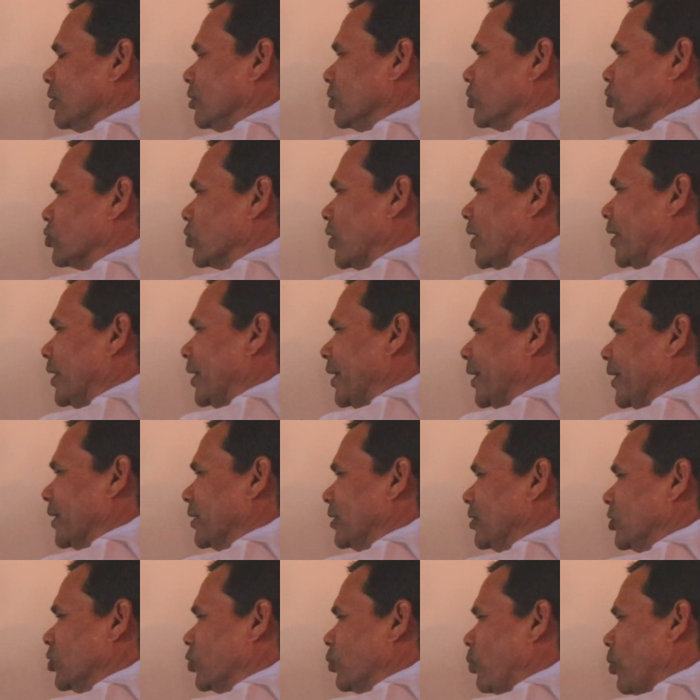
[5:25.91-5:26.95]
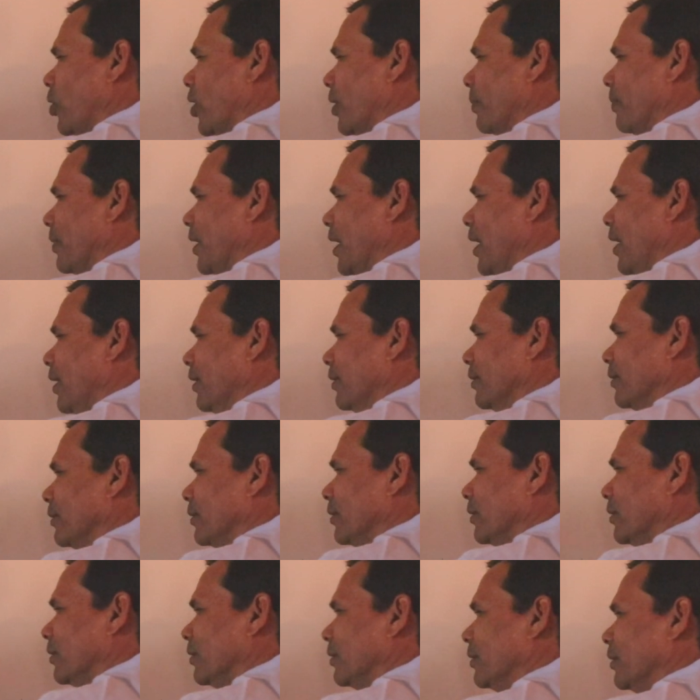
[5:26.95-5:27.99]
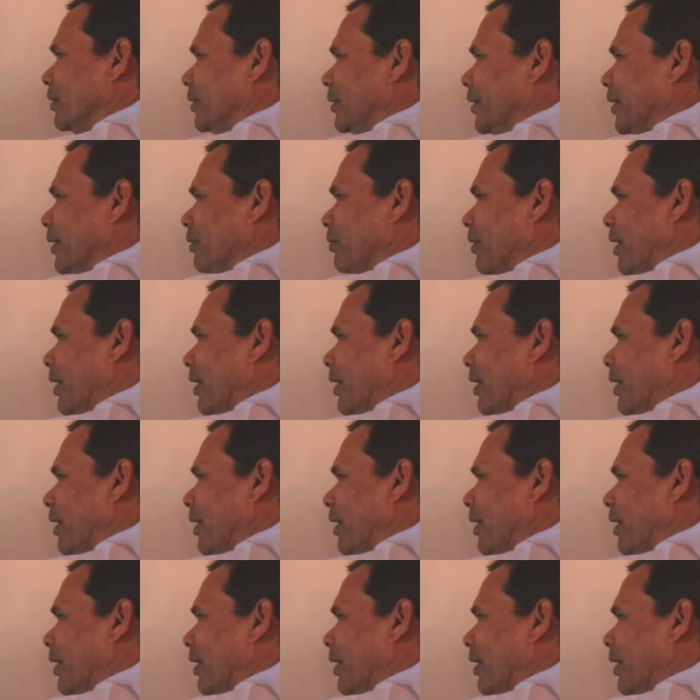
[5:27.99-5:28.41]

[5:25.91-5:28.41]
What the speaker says: So I take this formula, dy